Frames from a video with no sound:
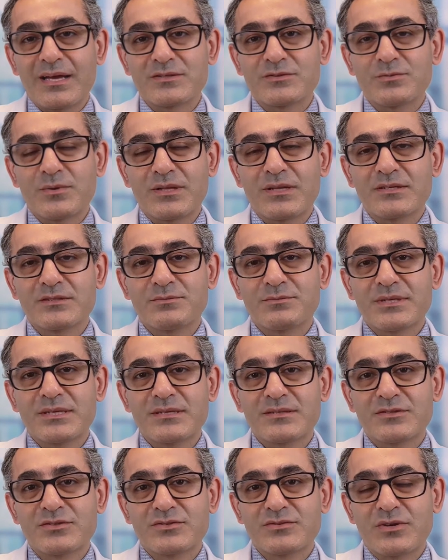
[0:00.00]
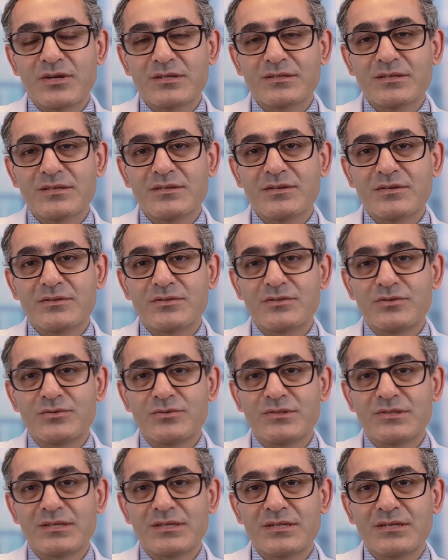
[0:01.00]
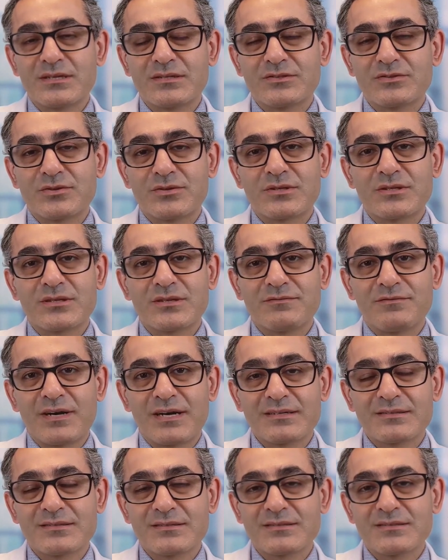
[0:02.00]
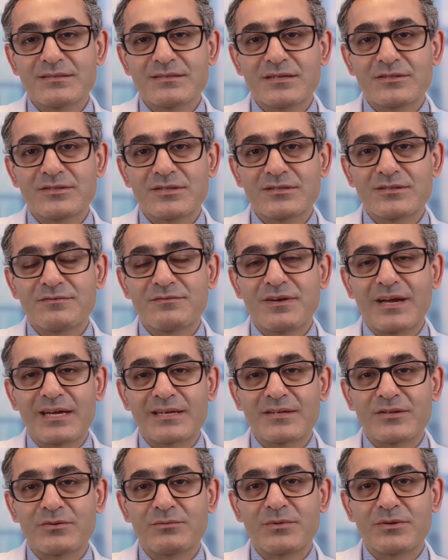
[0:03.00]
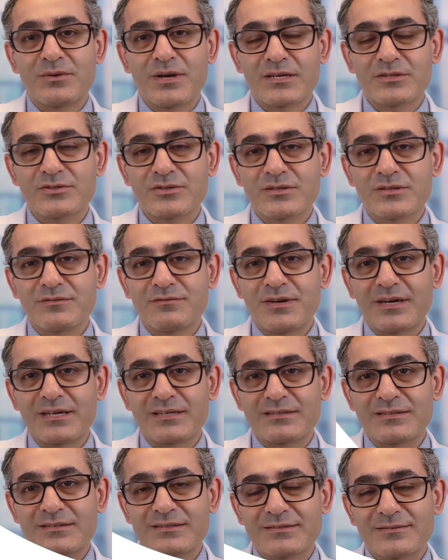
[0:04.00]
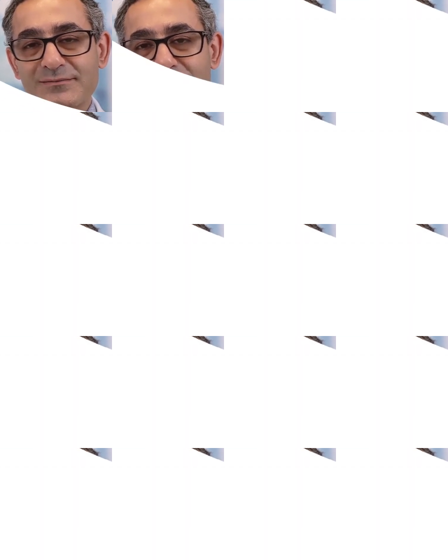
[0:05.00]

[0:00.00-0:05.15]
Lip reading: as well as be instructed on using certain devices such as a vacuum erection device.